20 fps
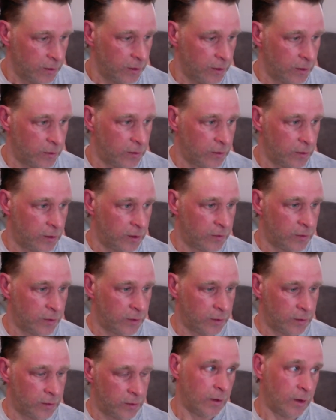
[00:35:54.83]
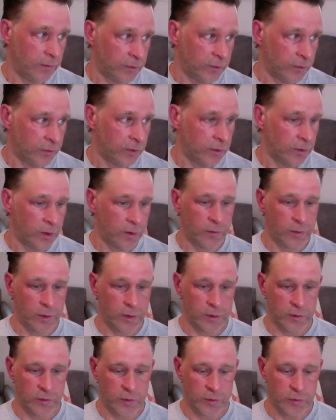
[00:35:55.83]
it's obviously not a
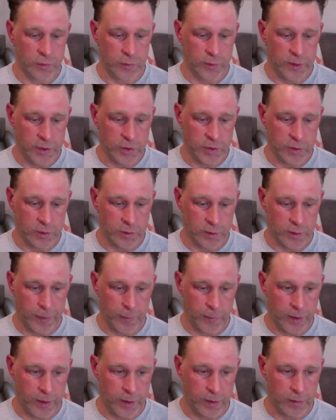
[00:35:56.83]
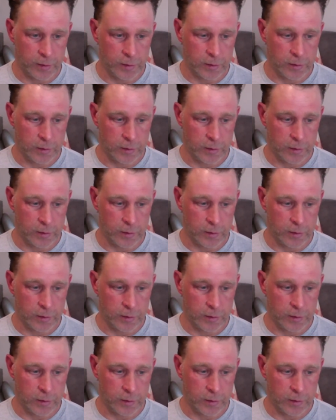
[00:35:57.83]
very good situation, but